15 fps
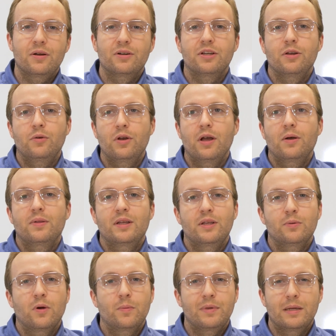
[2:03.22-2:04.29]
or you know that
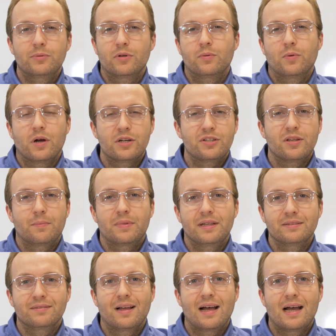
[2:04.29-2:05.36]
you won't be able to watch
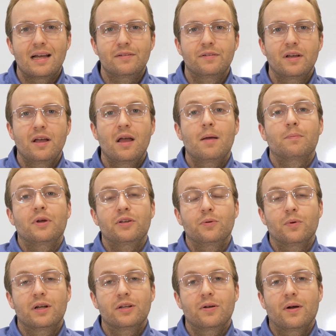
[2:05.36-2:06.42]
something live, but you
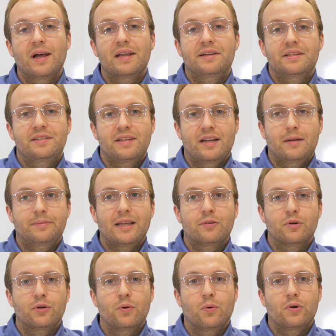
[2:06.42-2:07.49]
want to go ahead and set up that
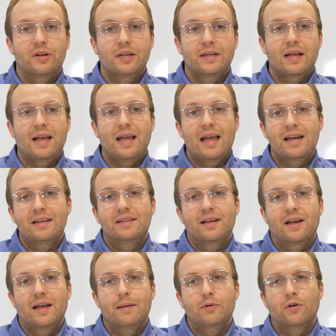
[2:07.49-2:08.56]
recording ahead of
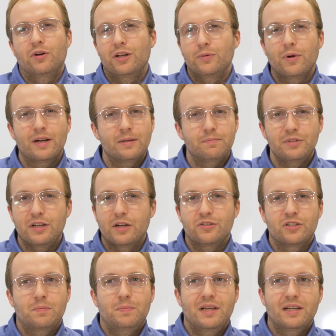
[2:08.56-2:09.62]
time. Or you want to,
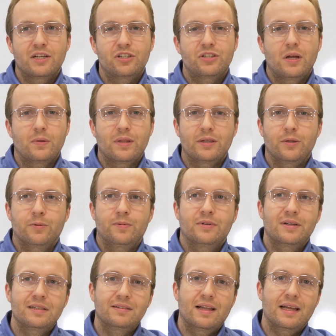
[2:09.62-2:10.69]
just pick a show that you
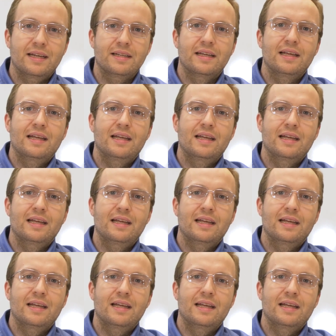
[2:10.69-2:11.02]
really like